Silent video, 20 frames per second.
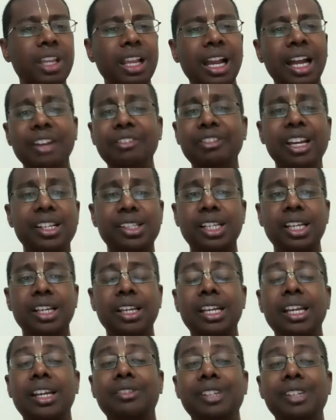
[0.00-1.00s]
And
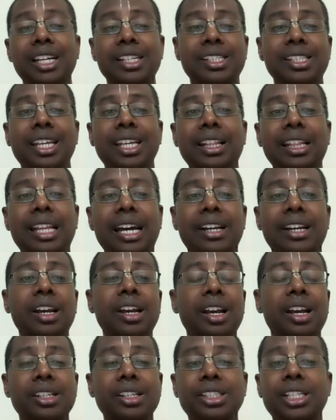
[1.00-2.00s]
here we are seeing that